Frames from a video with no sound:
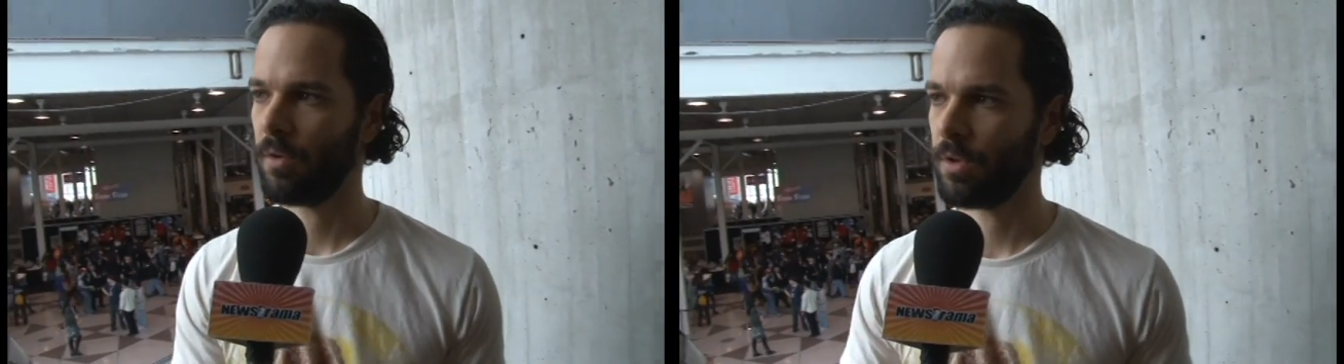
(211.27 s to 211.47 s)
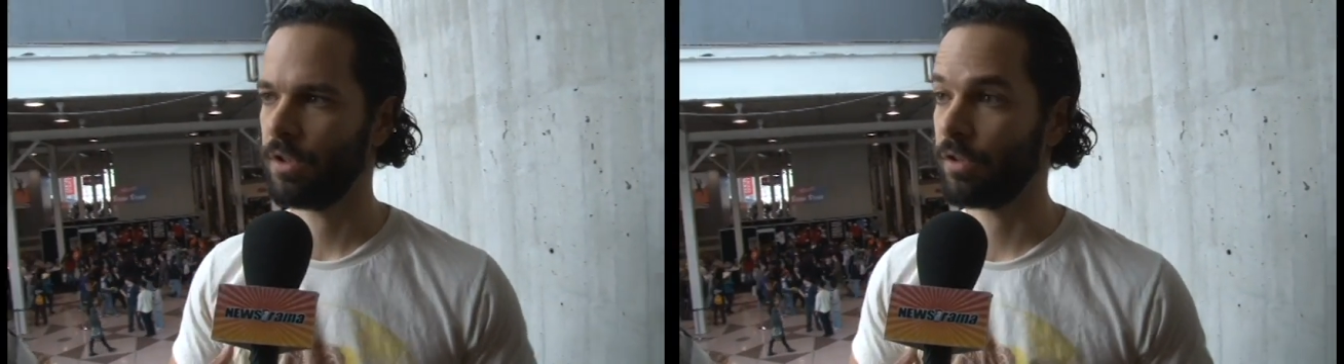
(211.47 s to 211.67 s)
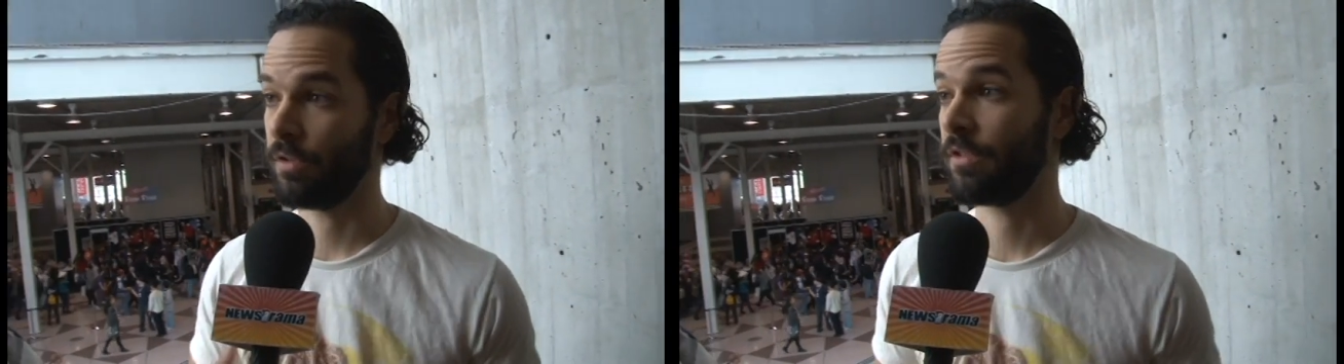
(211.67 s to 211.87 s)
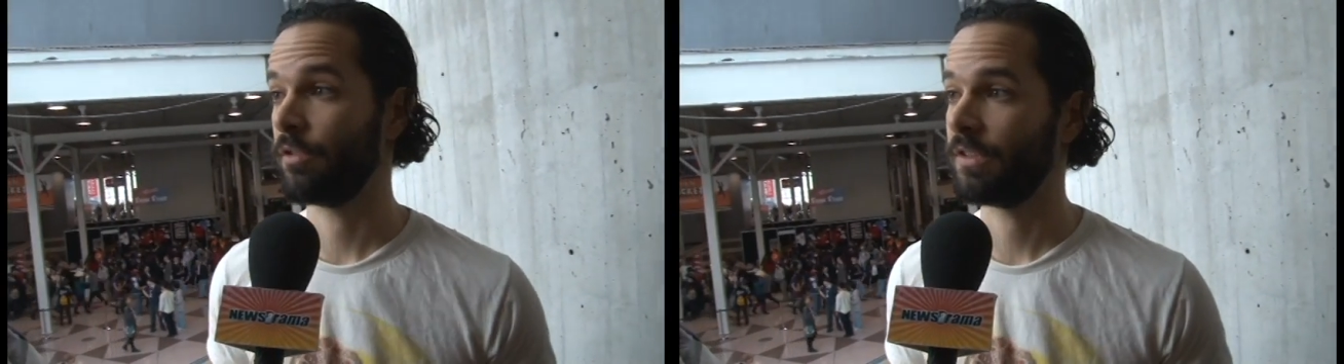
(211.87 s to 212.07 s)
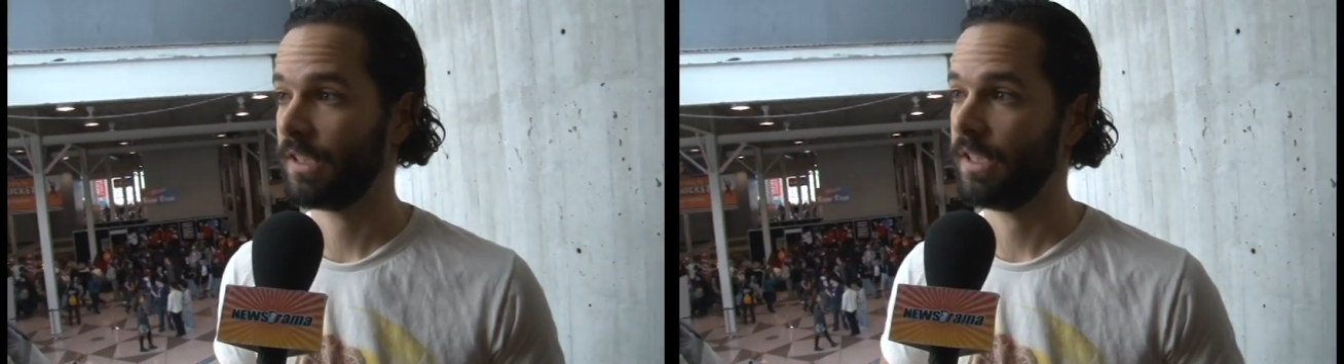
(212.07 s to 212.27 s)
When you turn
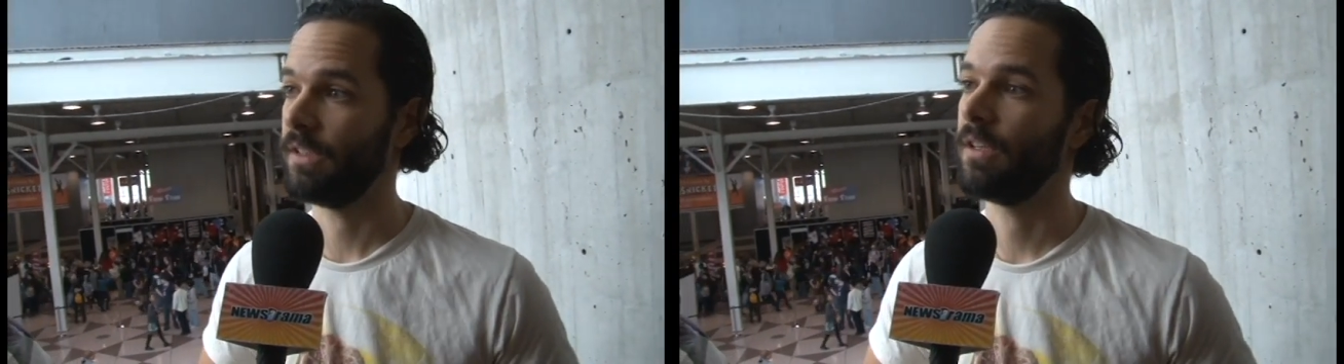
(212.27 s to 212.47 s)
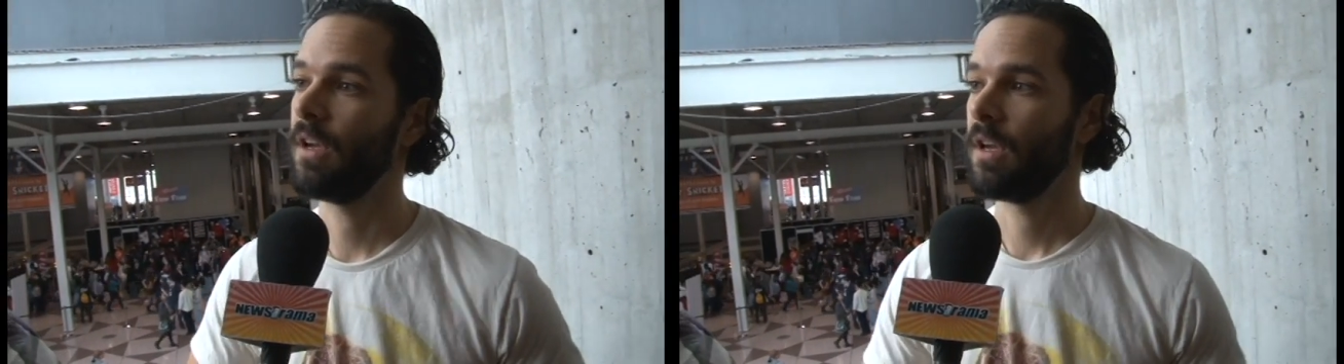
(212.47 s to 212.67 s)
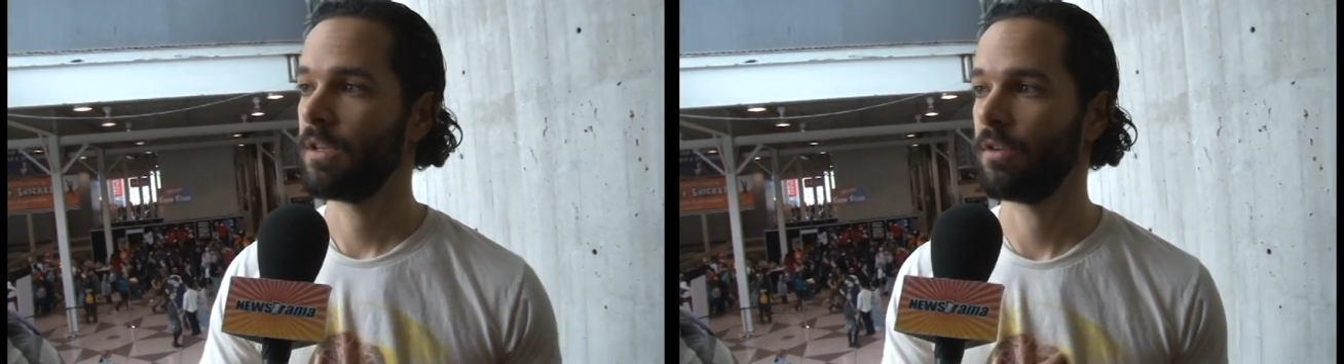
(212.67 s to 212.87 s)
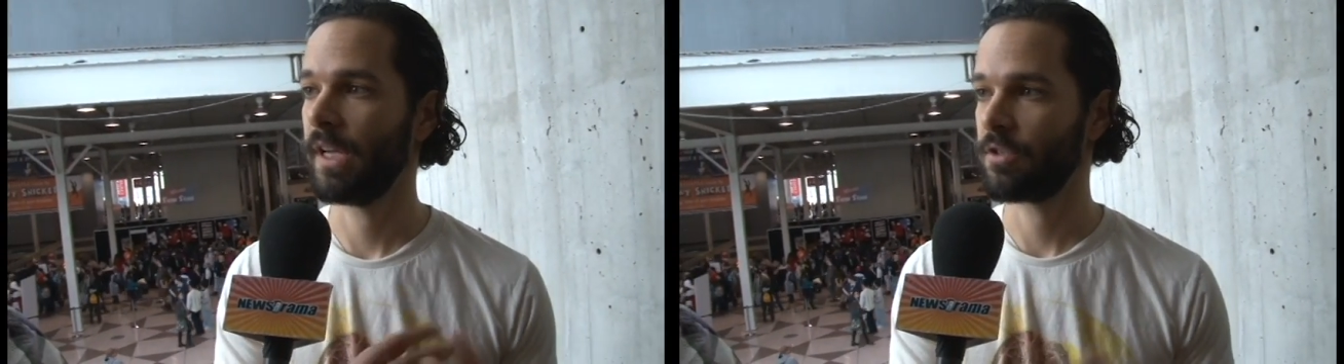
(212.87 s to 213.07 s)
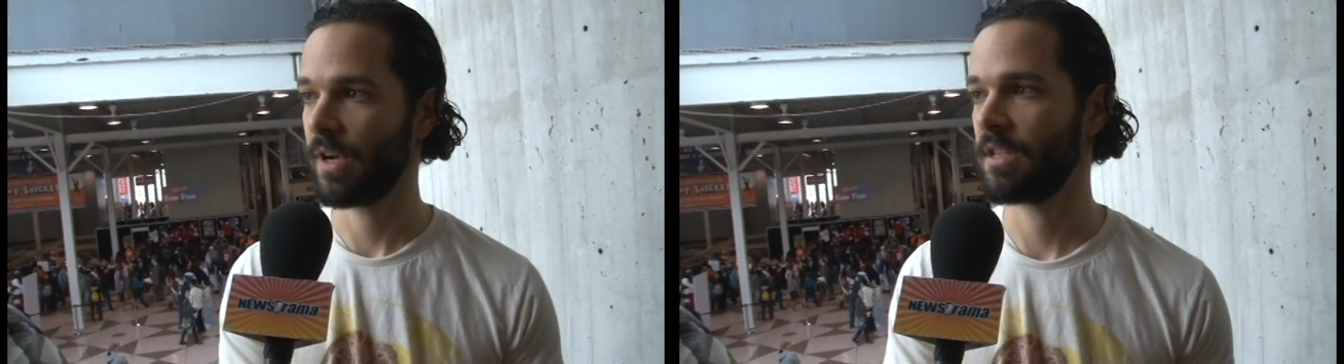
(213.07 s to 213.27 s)
13, you
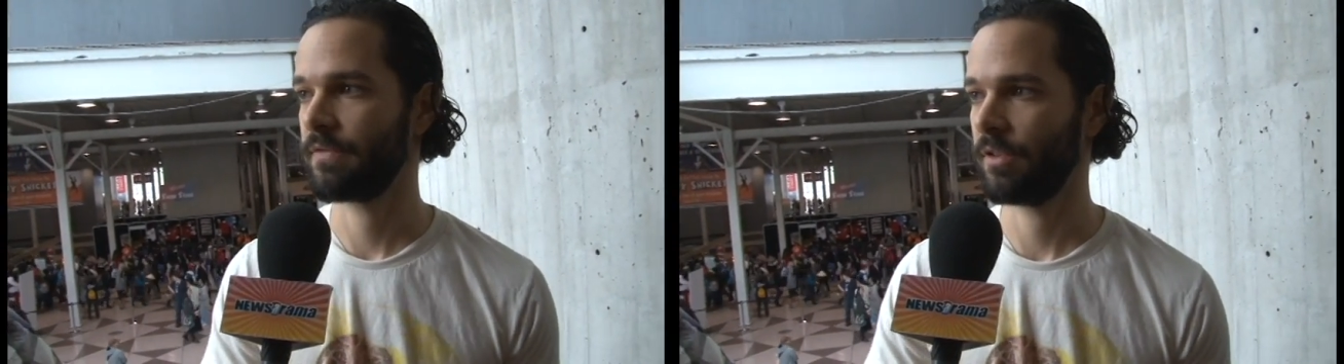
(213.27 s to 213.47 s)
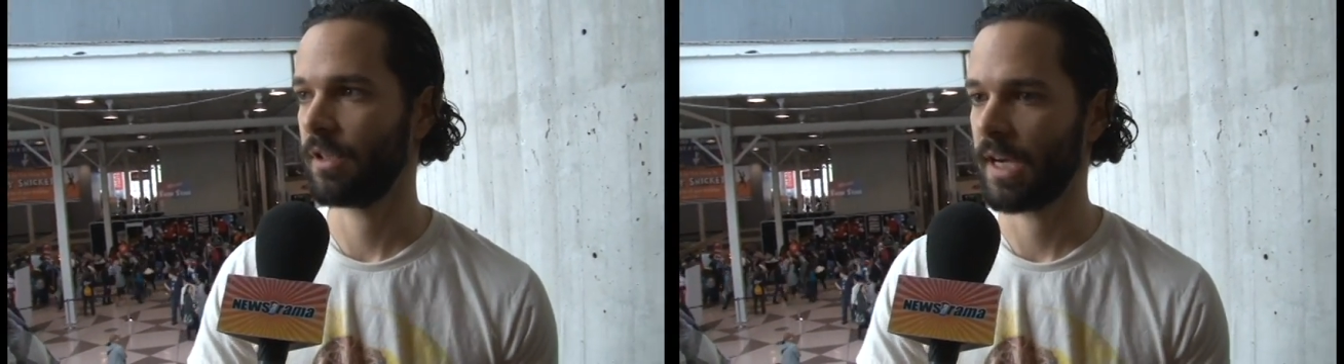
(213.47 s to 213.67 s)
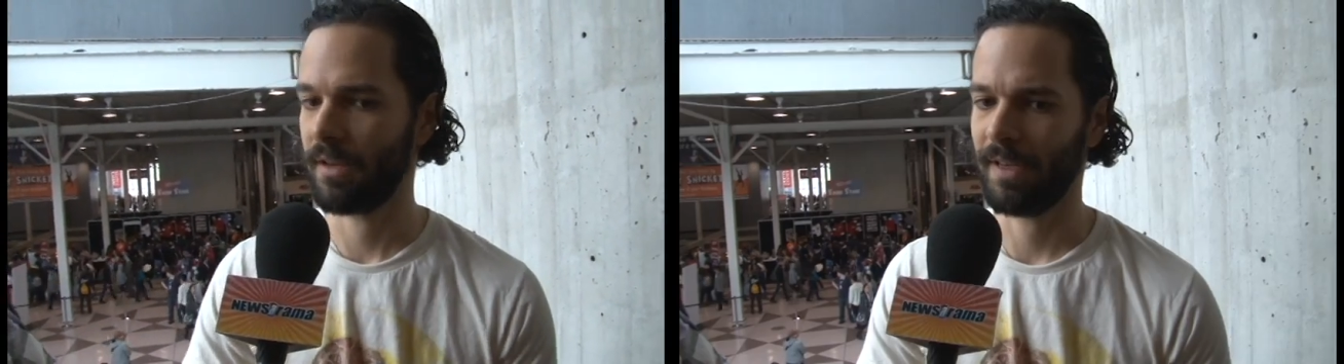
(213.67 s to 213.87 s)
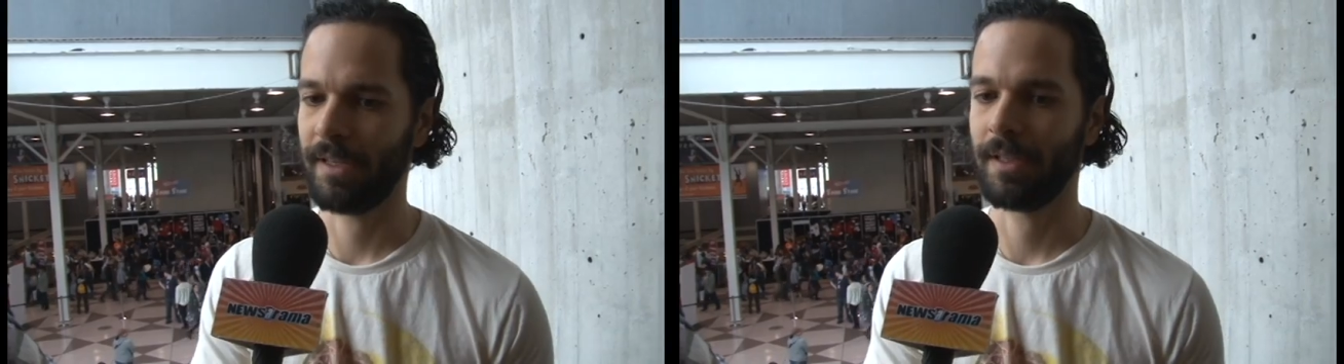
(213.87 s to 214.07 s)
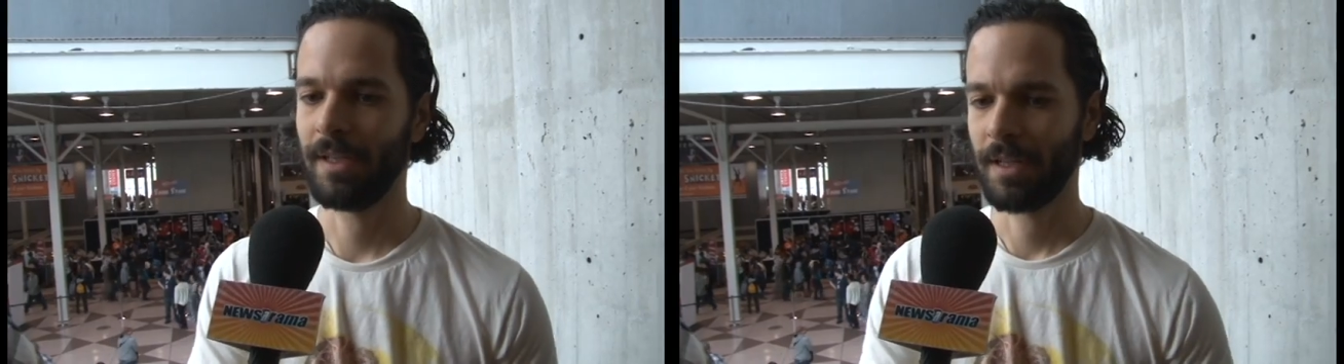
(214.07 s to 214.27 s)
get transferred to kind of
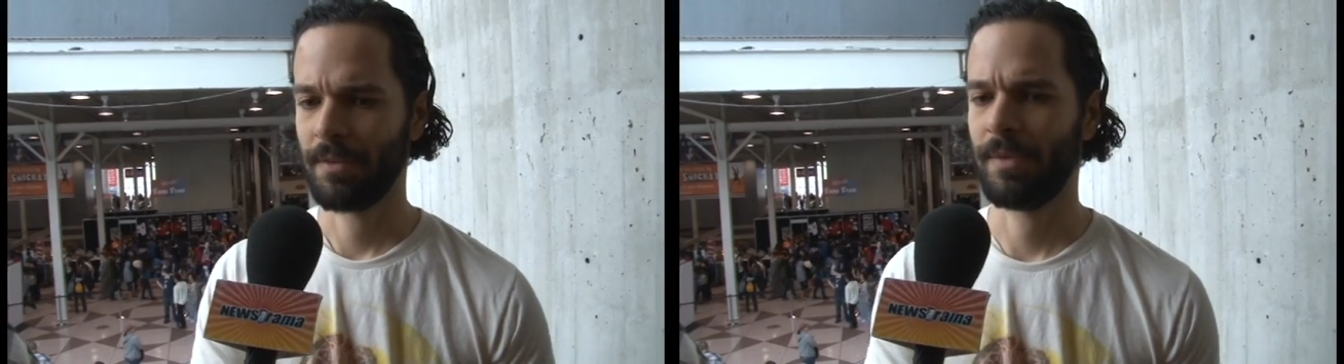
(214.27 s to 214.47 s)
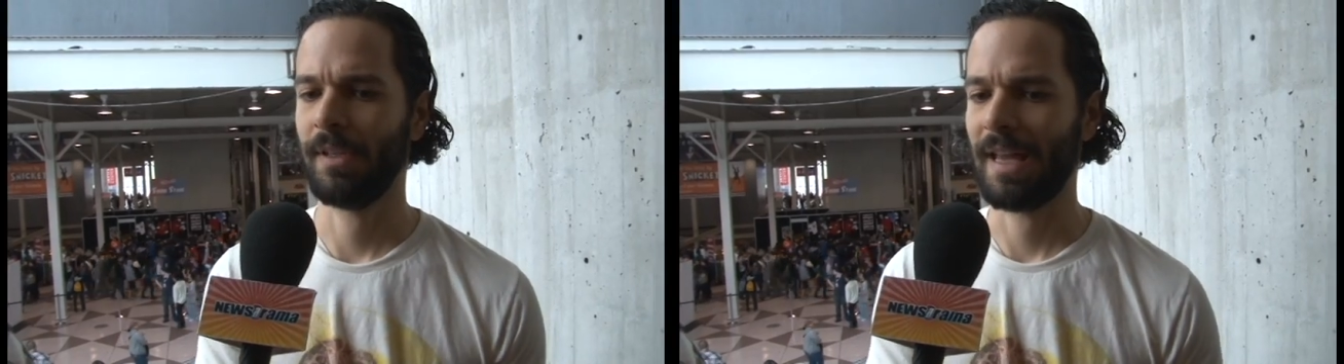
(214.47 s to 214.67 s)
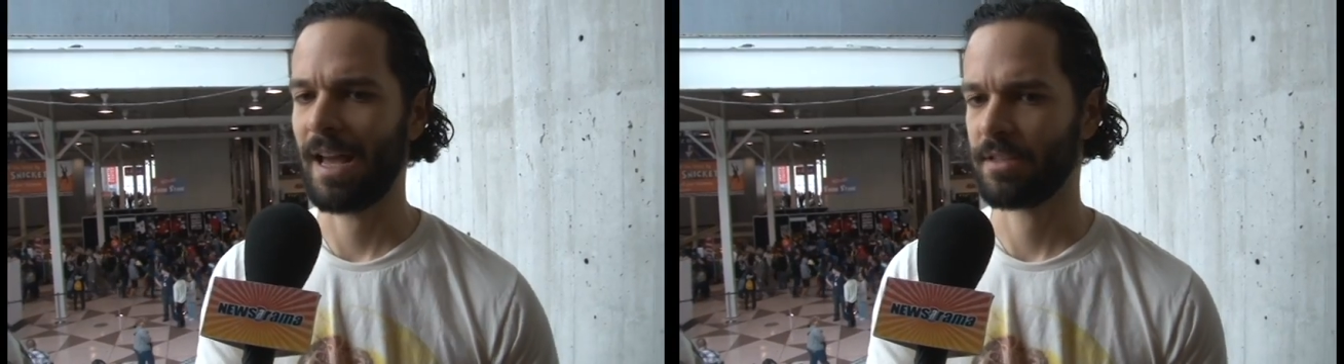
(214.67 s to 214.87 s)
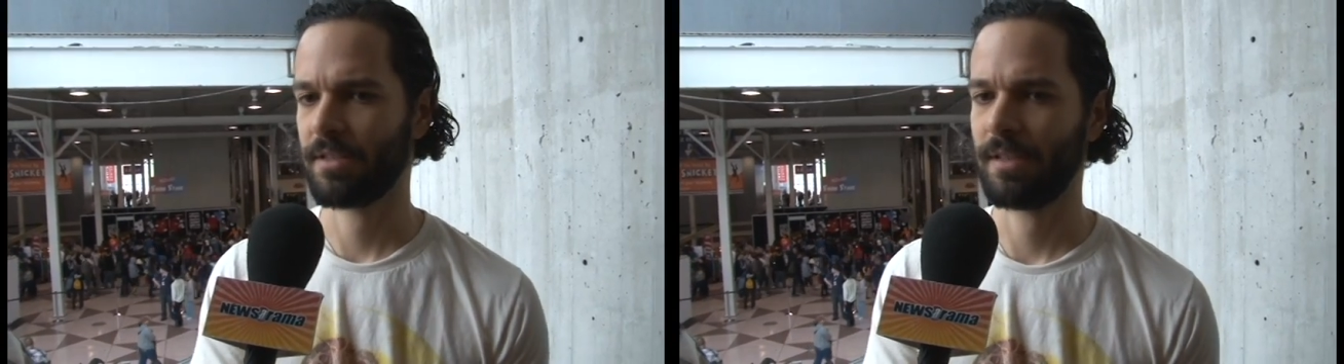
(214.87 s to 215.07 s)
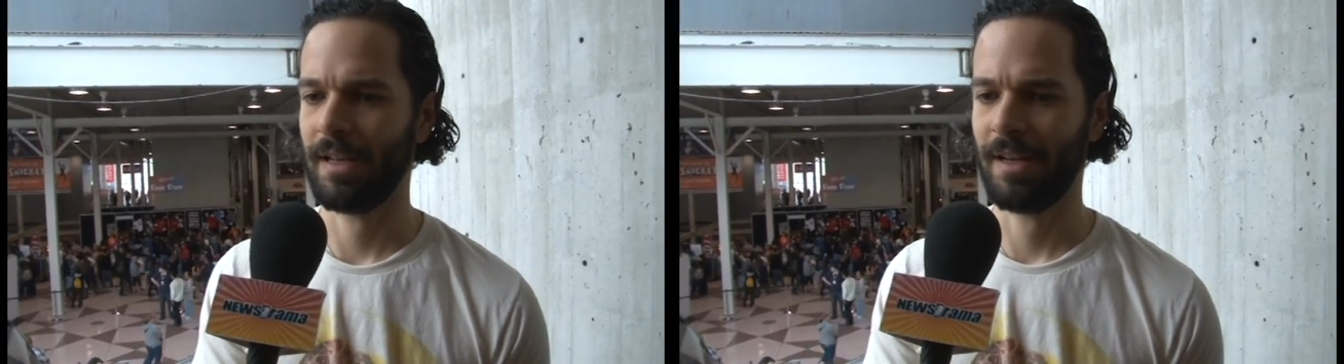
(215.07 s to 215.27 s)
like the last